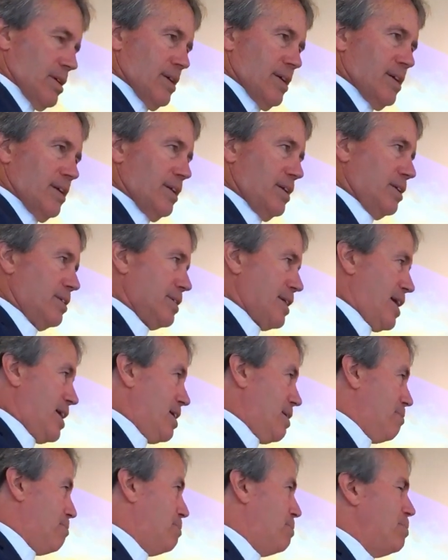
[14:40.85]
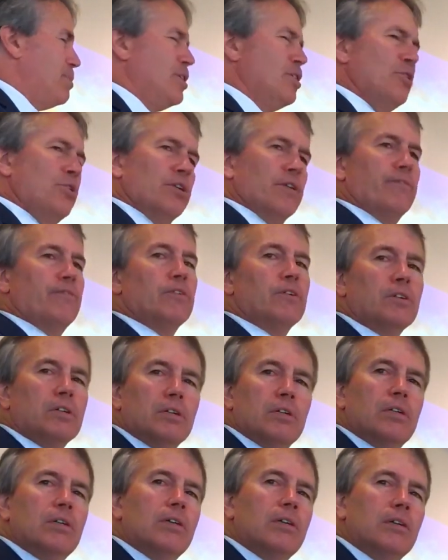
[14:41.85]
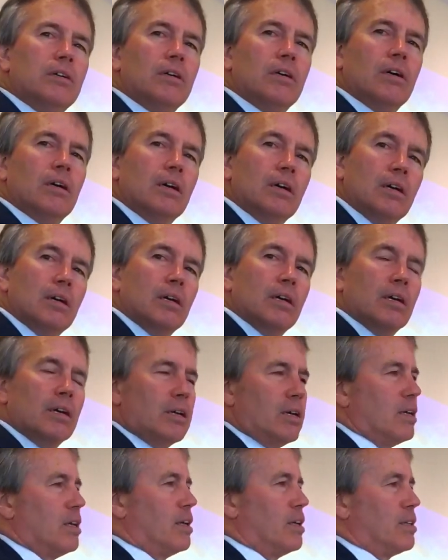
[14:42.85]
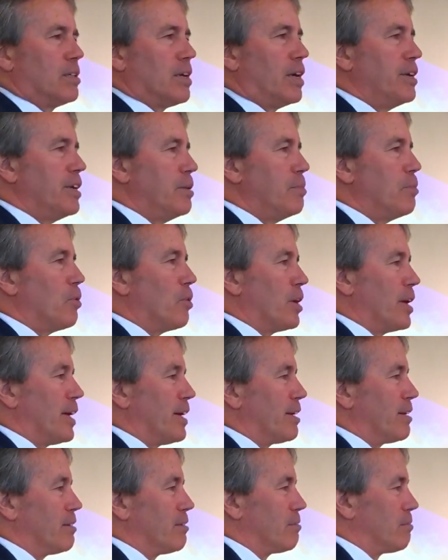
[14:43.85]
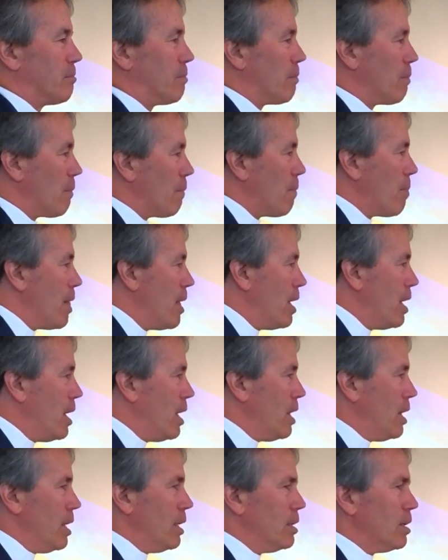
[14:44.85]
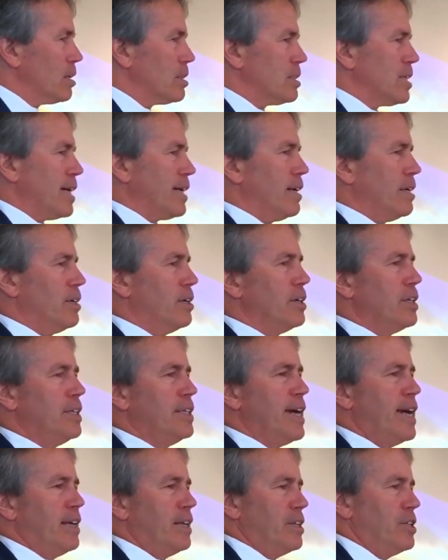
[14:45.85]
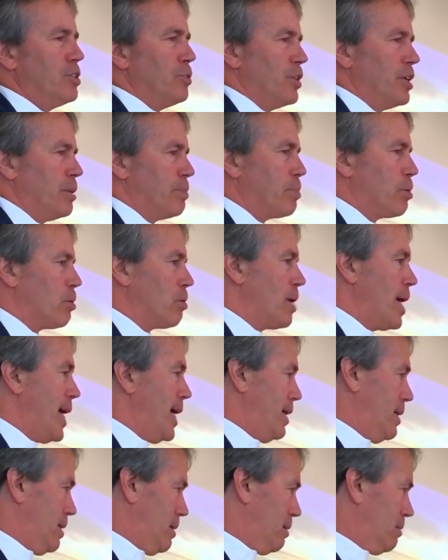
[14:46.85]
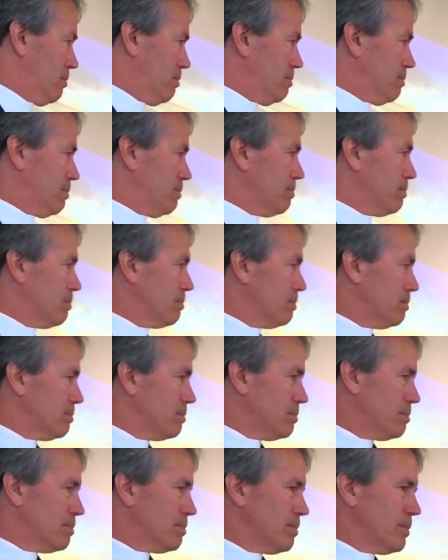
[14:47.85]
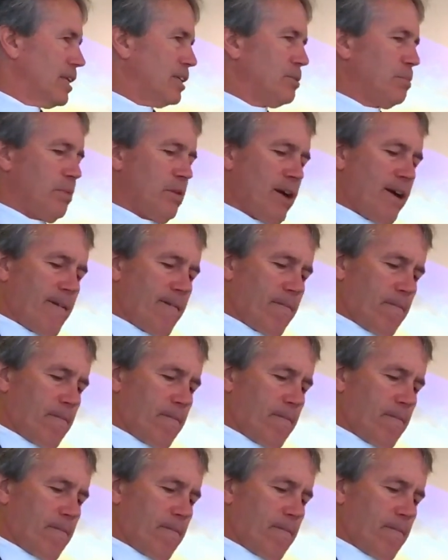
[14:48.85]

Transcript: It is a beautiful Sunday morning. Looks like a good day to join a parade. Let's pray.